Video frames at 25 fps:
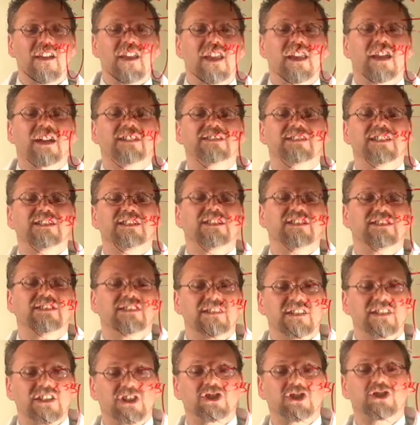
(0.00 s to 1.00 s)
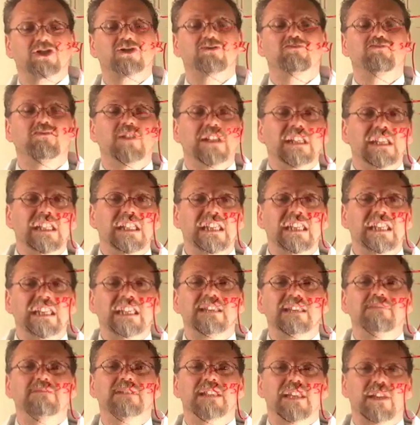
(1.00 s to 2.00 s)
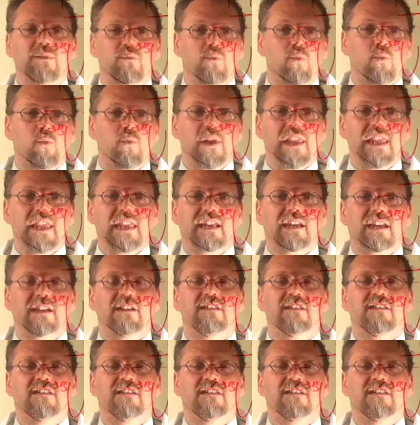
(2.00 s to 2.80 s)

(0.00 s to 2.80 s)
because this is an extremely weak.